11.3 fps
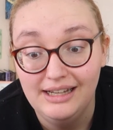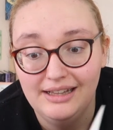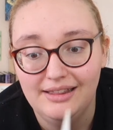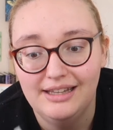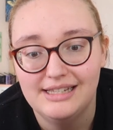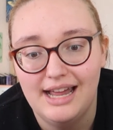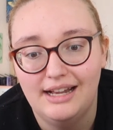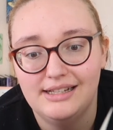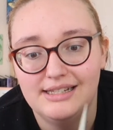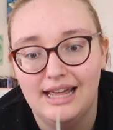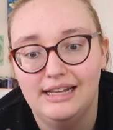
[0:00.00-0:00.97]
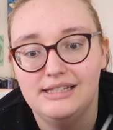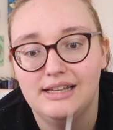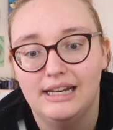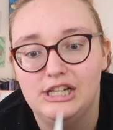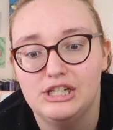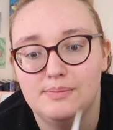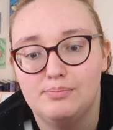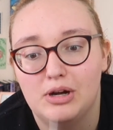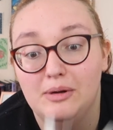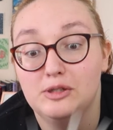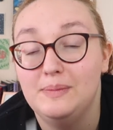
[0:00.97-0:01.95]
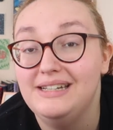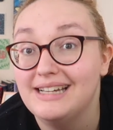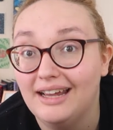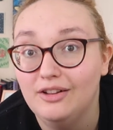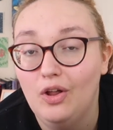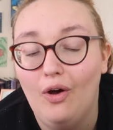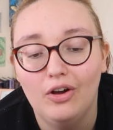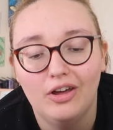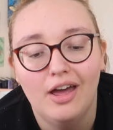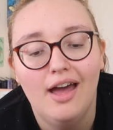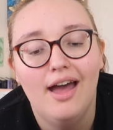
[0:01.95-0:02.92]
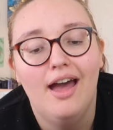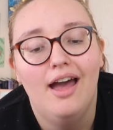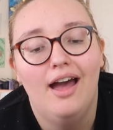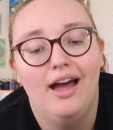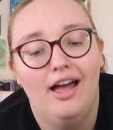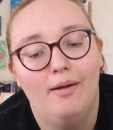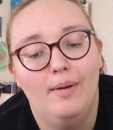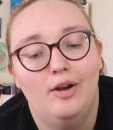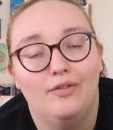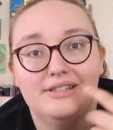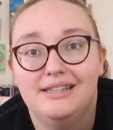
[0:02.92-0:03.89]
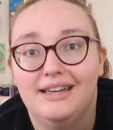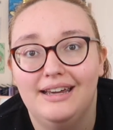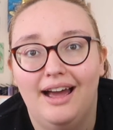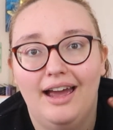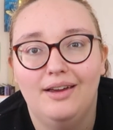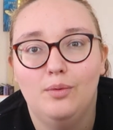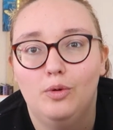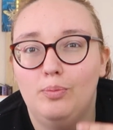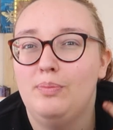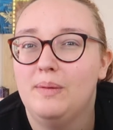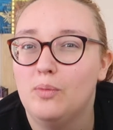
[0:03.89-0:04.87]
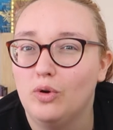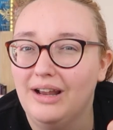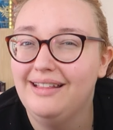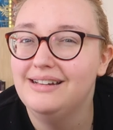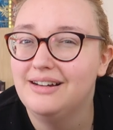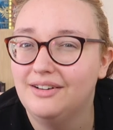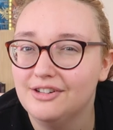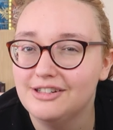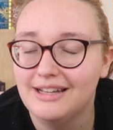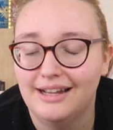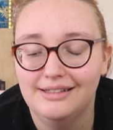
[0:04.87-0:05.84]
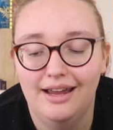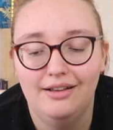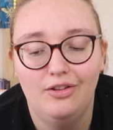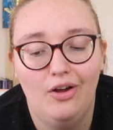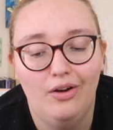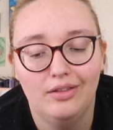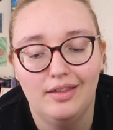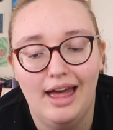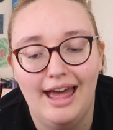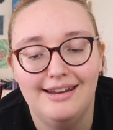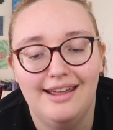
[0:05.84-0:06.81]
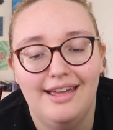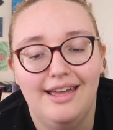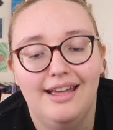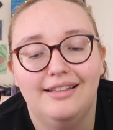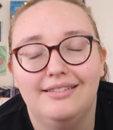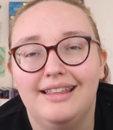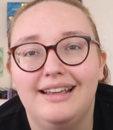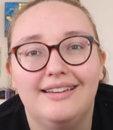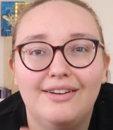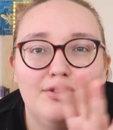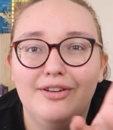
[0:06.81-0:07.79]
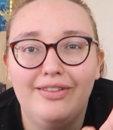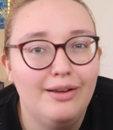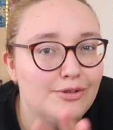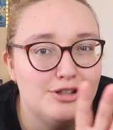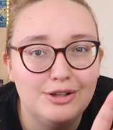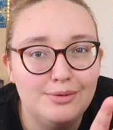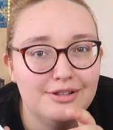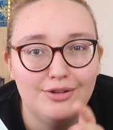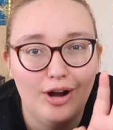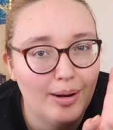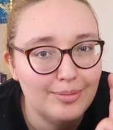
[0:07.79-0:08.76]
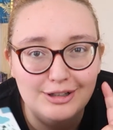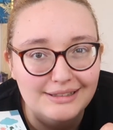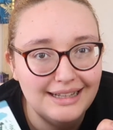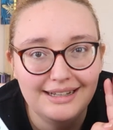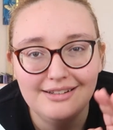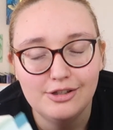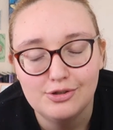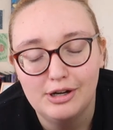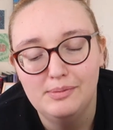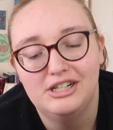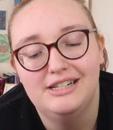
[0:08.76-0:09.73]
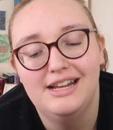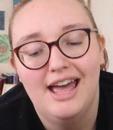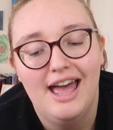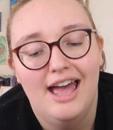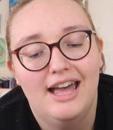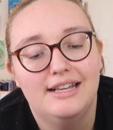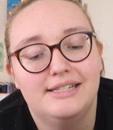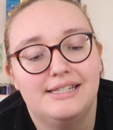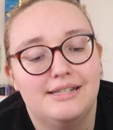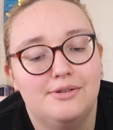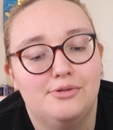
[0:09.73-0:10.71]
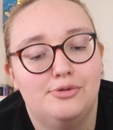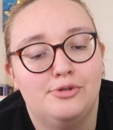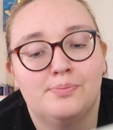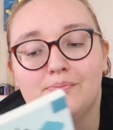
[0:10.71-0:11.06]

in the sense that it's going to just pretty much be dialogue. And obviously I will be more likely to understand dialogue than like everything with shitloads of grammar and like description. So